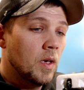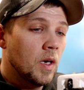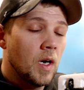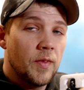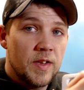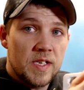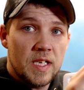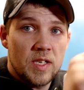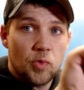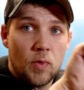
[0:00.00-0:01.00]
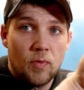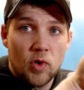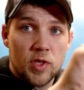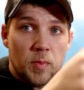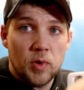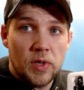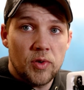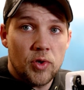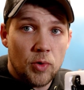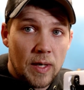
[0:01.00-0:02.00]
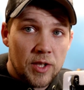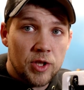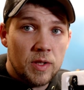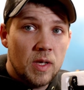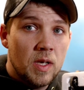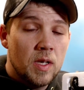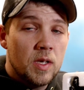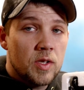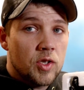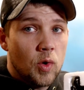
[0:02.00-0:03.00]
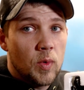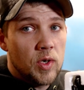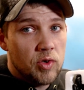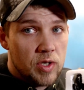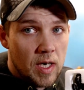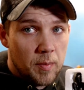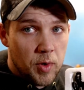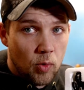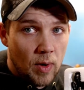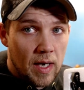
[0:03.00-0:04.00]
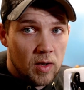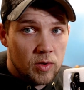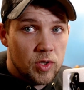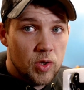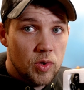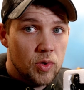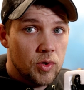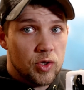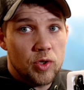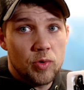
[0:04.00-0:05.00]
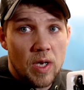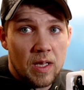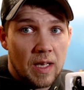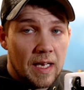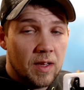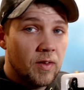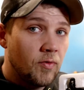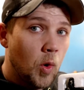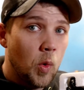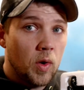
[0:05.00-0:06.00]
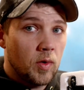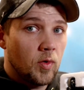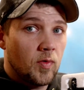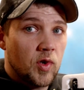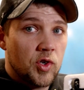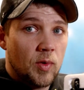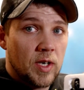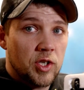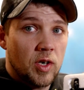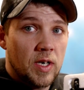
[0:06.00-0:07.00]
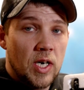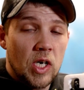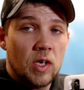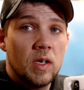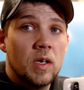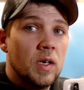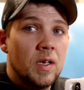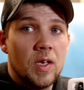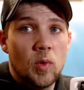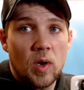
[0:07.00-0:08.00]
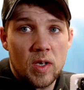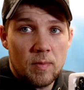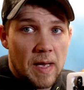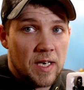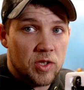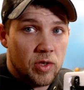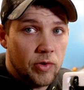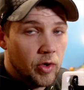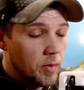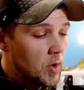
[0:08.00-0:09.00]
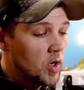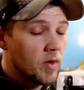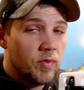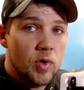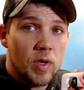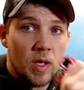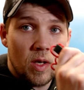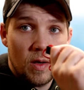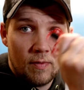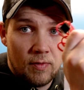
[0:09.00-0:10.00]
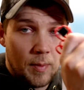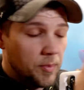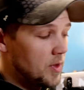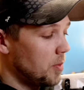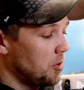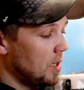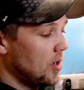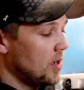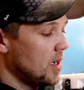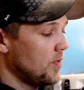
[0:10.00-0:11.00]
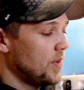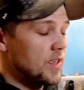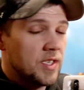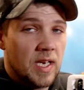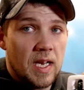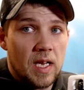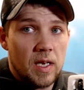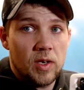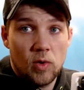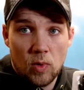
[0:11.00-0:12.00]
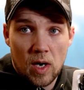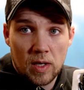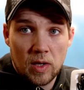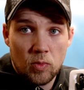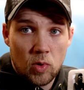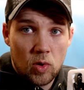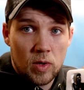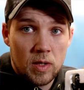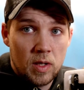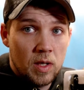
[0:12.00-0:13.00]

This is reversible either direction, so when you set up your rail, should you not like the forward and reverse direction on here, you want it to match the locomotive, you can flip the polarity on this and you're rocking and rolling.